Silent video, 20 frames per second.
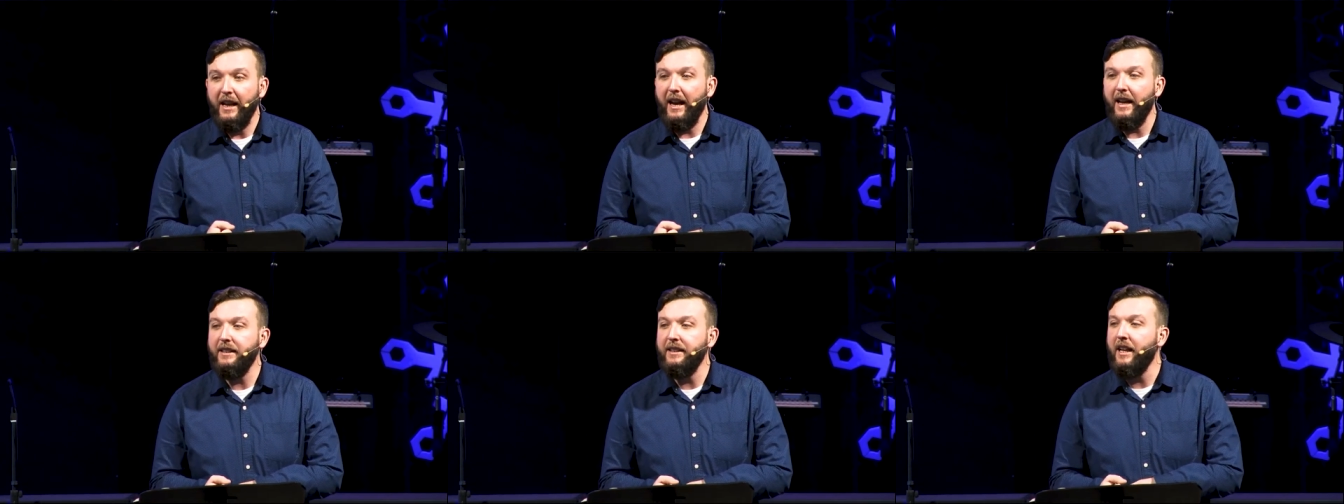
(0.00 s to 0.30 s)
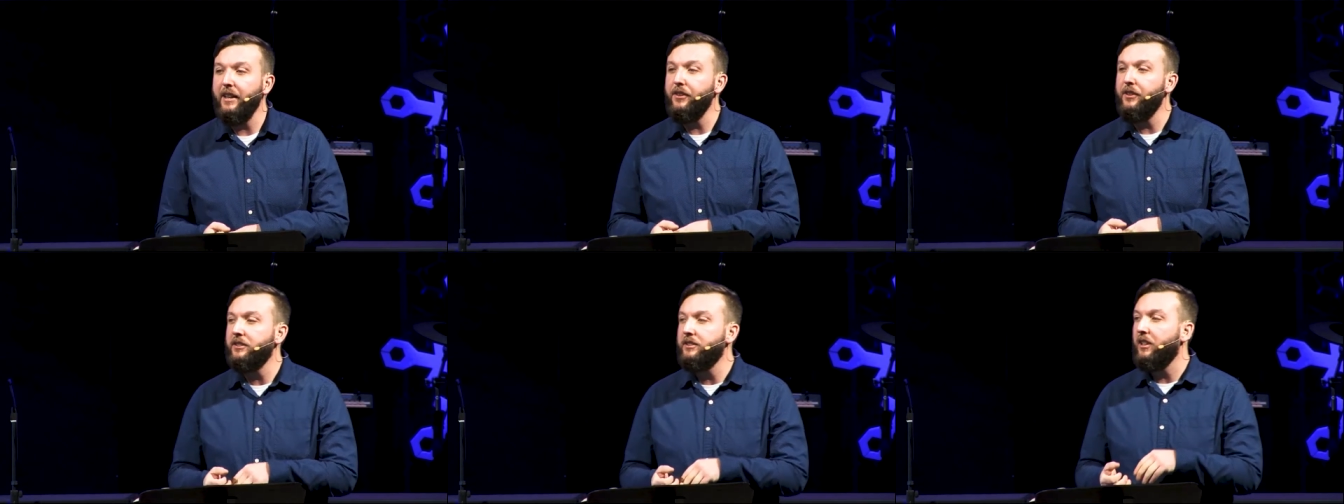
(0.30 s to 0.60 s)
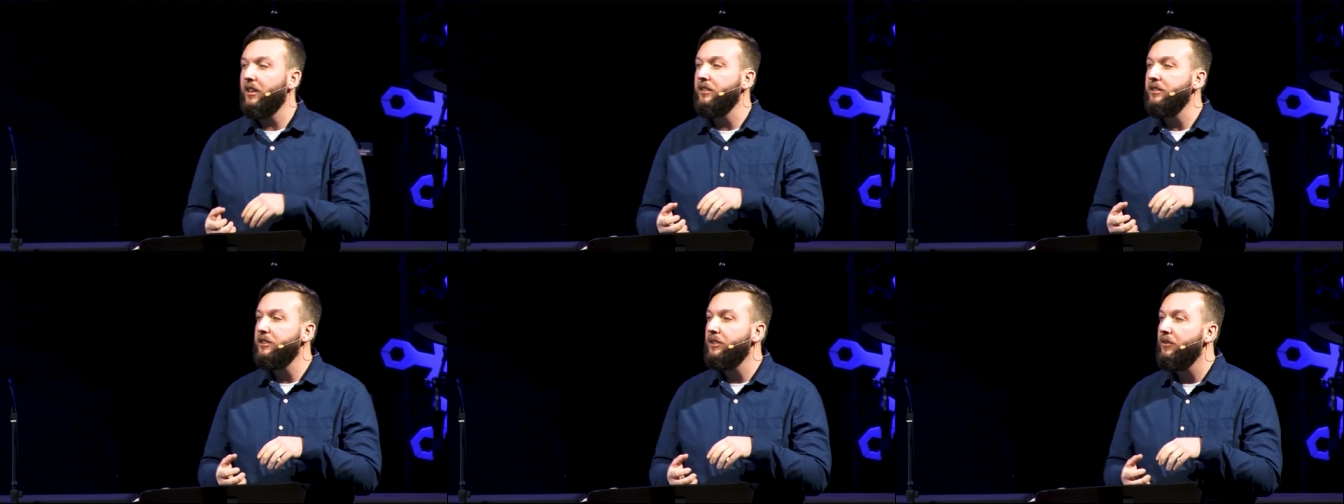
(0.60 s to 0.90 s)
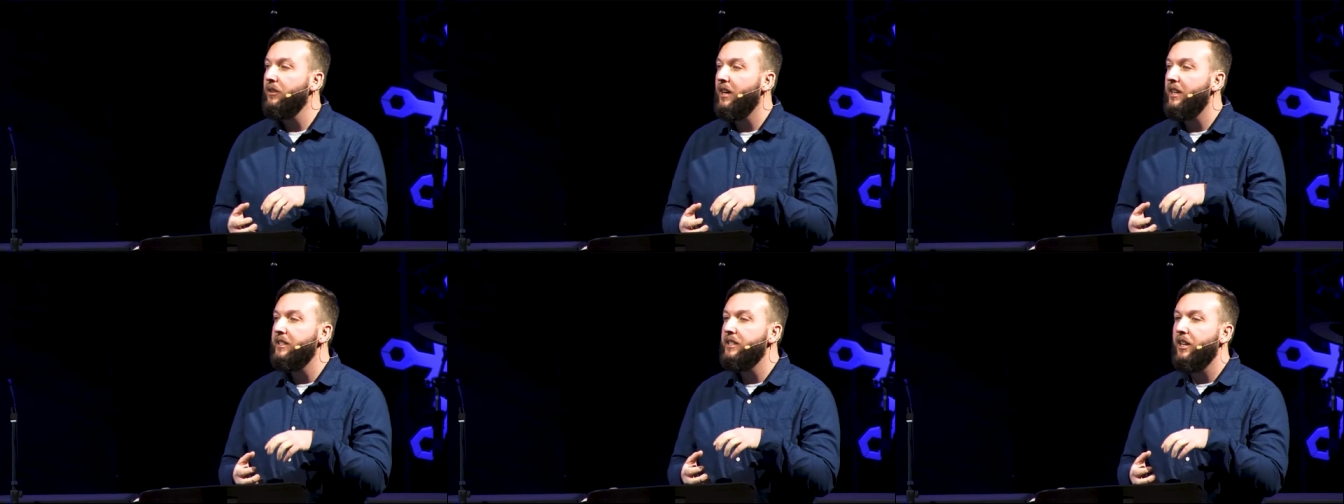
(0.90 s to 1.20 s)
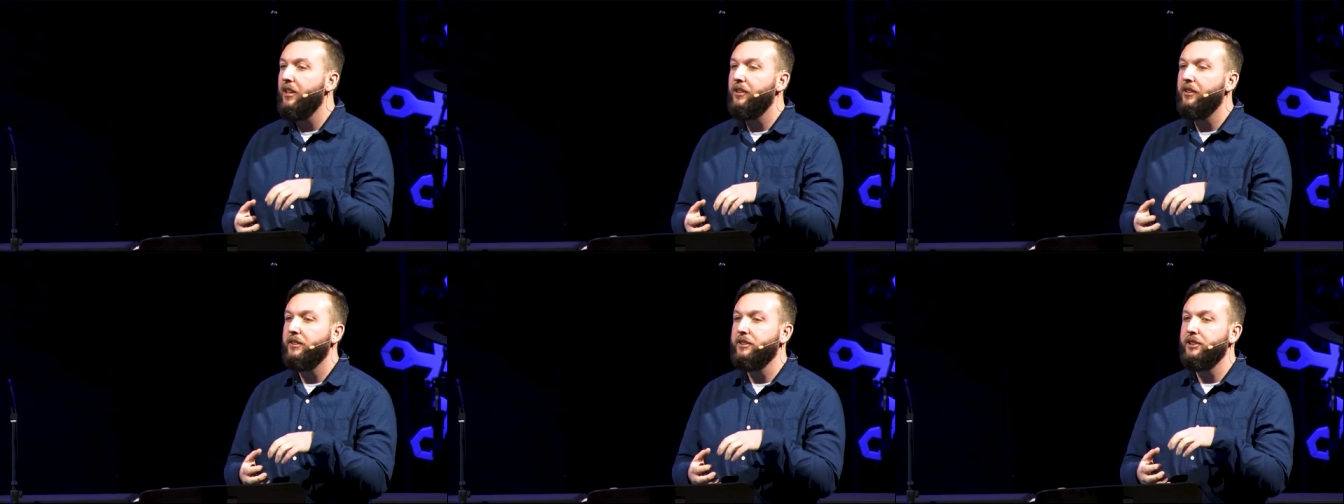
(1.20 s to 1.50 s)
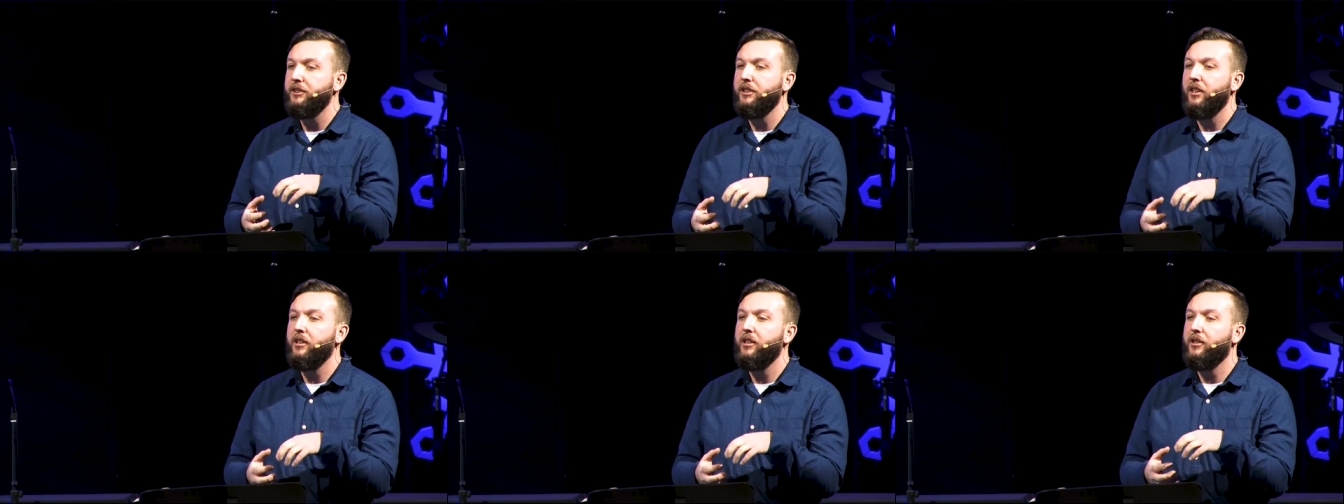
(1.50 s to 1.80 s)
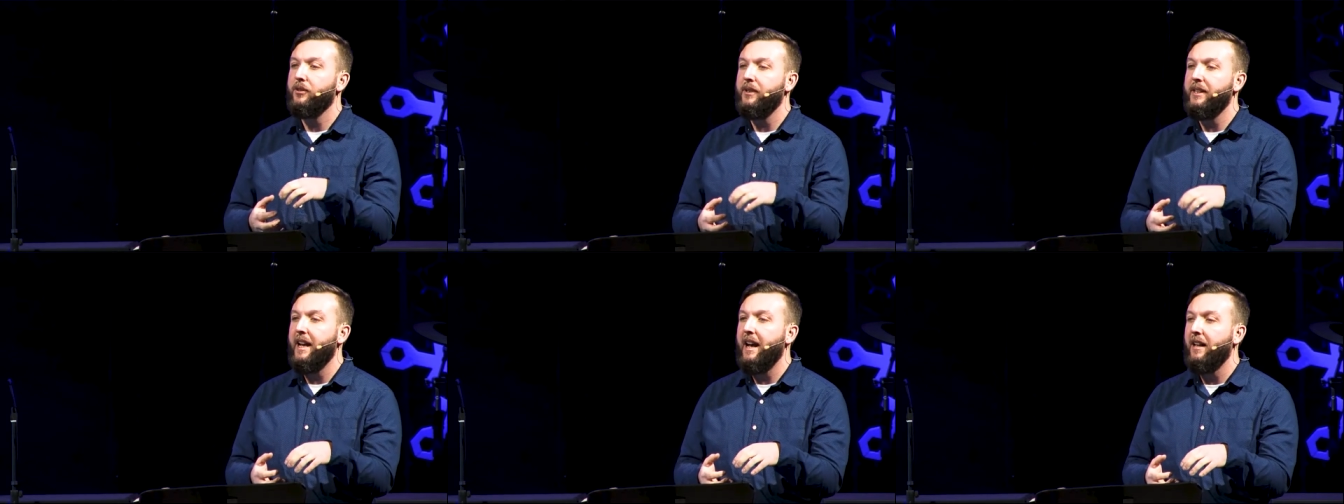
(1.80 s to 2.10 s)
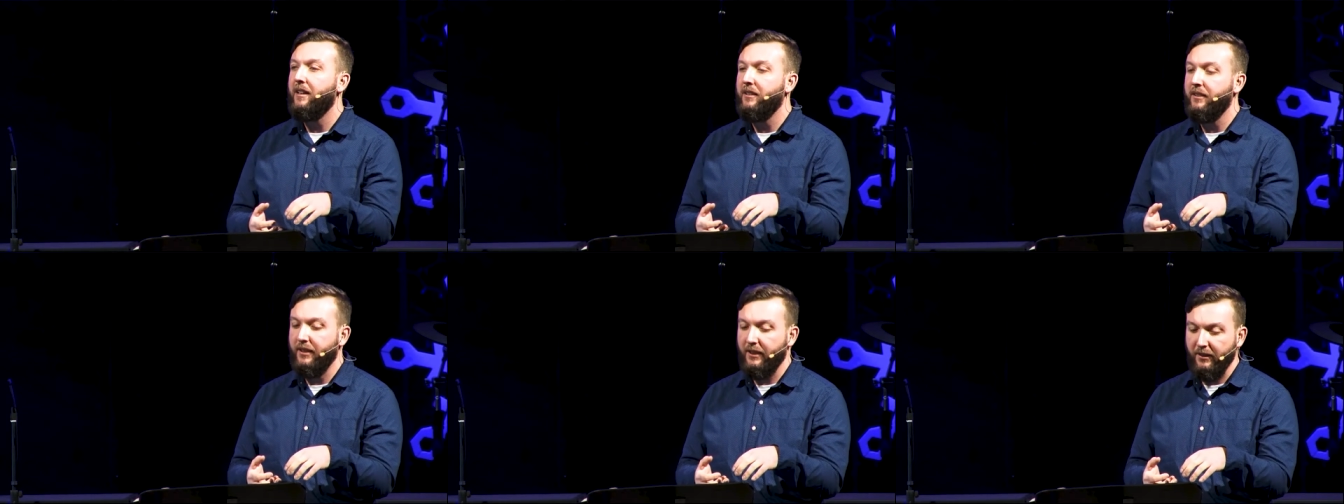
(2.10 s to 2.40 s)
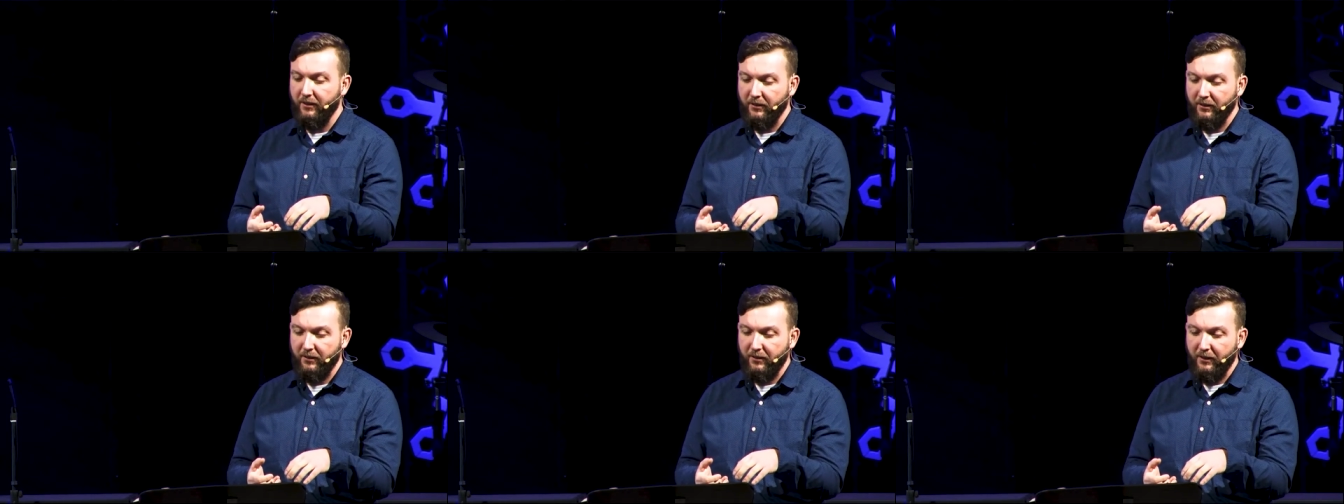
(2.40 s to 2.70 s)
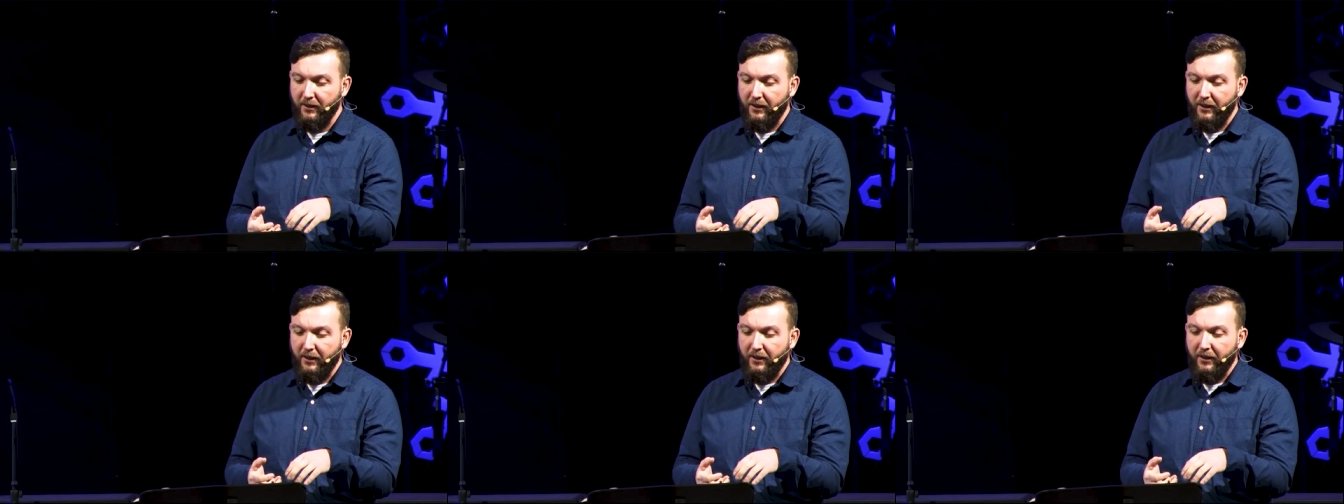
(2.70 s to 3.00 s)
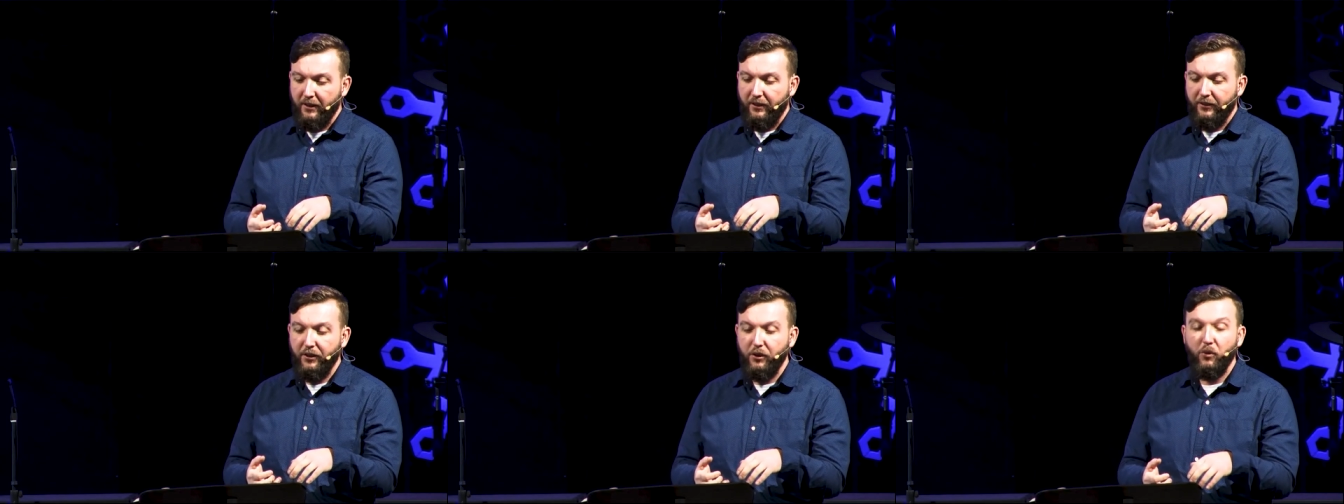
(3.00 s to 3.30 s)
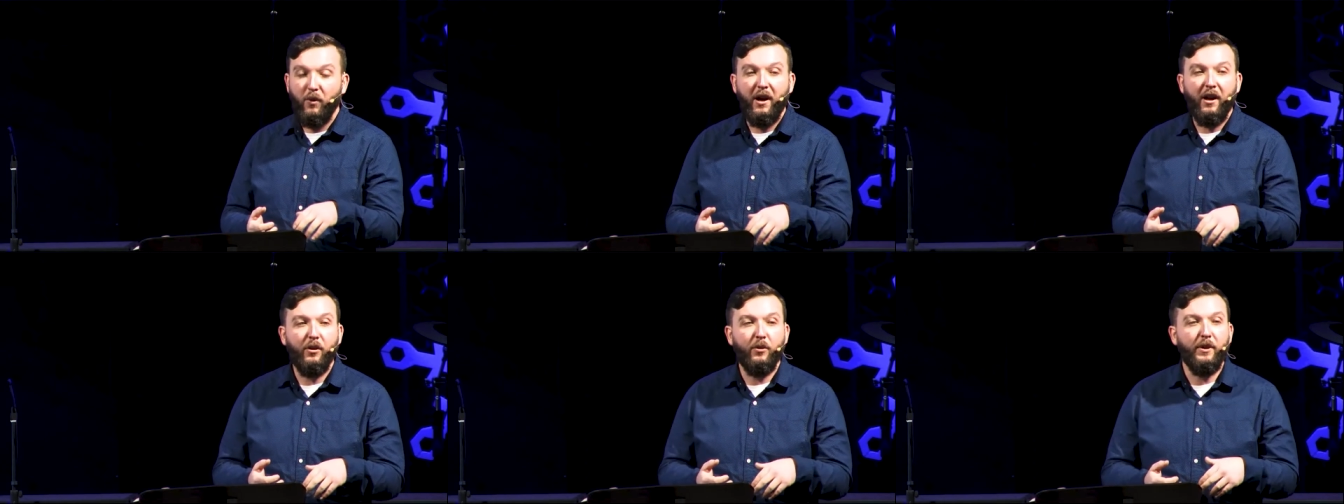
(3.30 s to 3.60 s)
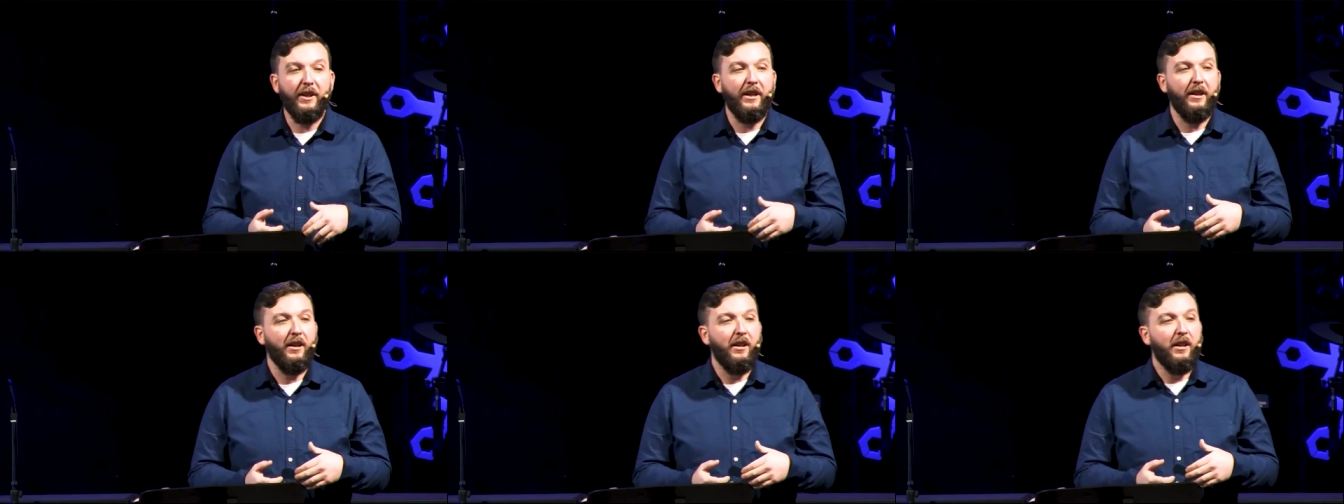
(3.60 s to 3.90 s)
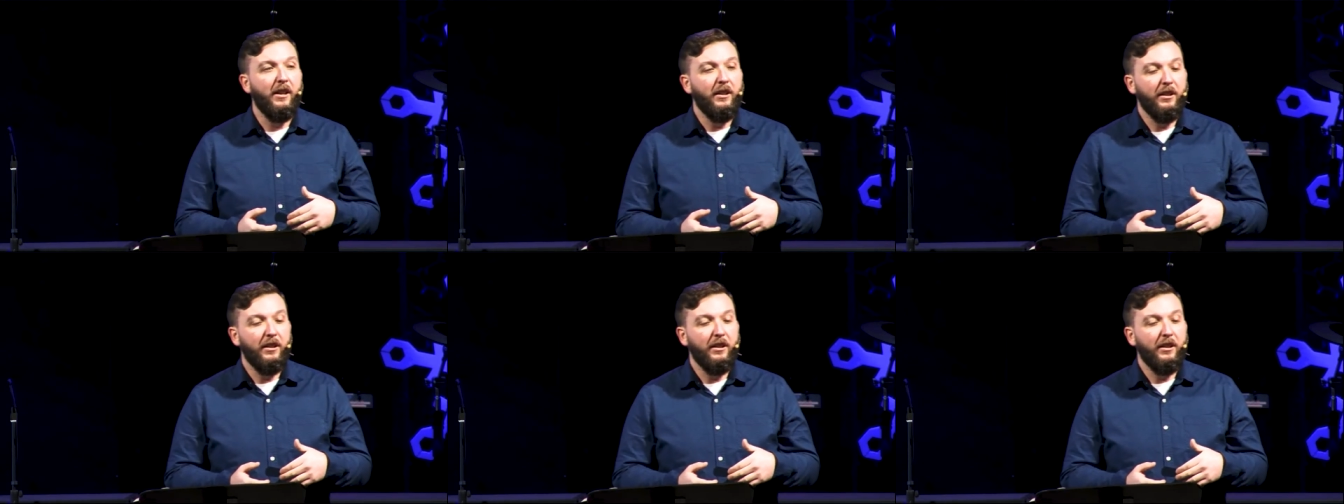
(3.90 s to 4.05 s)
And yet, there's also another stark reality. See, while we